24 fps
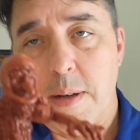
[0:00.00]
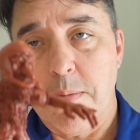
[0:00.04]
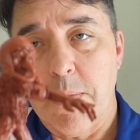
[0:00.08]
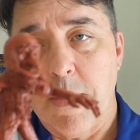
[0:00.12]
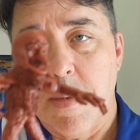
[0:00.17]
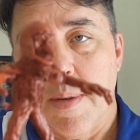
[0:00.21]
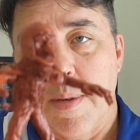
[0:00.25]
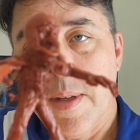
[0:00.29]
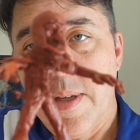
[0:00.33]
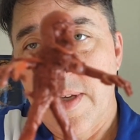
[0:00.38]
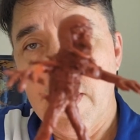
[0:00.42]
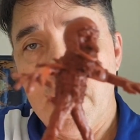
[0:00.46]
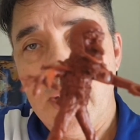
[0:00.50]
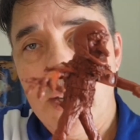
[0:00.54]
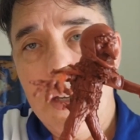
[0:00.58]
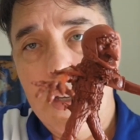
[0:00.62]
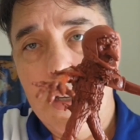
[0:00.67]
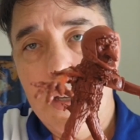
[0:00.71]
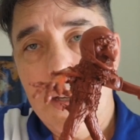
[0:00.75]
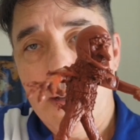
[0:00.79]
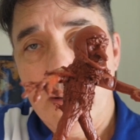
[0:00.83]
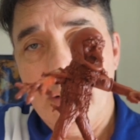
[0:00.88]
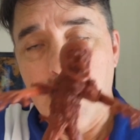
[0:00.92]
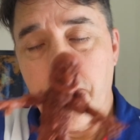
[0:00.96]
time.
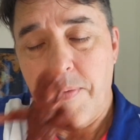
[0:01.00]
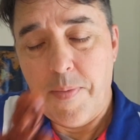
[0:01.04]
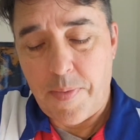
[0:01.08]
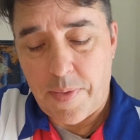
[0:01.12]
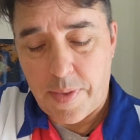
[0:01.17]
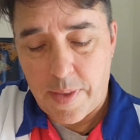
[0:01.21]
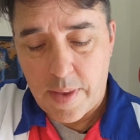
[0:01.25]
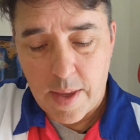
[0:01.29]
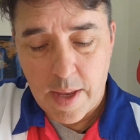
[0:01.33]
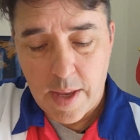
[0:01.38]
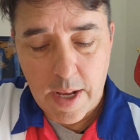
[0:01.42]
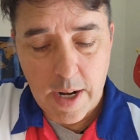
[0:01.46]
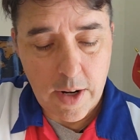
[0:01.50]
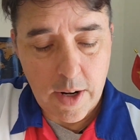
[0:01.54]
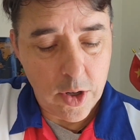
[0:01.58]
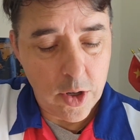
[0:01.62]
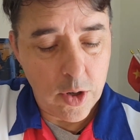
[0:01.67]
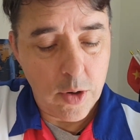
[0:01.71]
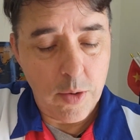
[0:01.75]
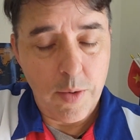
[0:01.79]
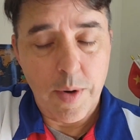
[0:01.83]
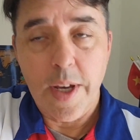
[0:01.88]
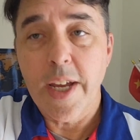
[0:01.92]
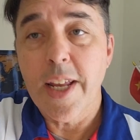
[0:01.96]
I
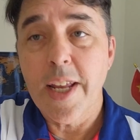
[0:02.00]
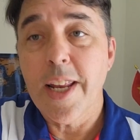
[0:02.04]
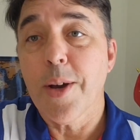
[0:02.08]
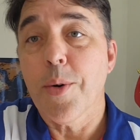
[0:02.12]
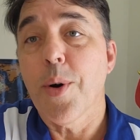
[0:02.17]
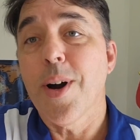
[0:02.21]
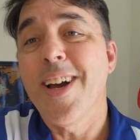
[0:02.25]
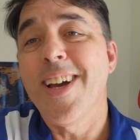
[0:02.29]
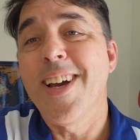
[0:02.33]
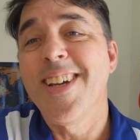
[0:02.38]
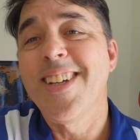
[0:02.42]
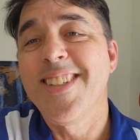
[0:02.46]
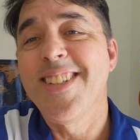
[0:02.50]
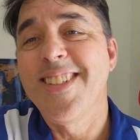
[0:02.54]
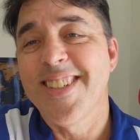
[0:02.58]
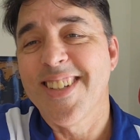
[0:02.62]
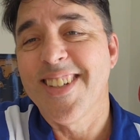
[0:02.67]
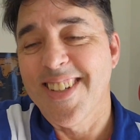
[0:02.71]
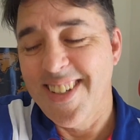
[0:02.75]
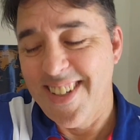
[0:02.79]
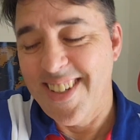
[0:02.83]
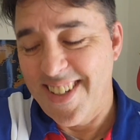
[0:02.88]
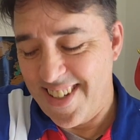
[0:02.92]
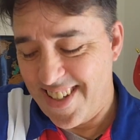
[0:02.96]
don't know.
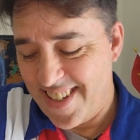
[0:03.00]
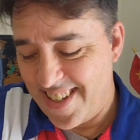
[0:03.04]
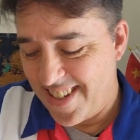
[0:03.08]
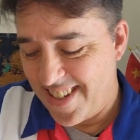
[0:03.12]
Anyways,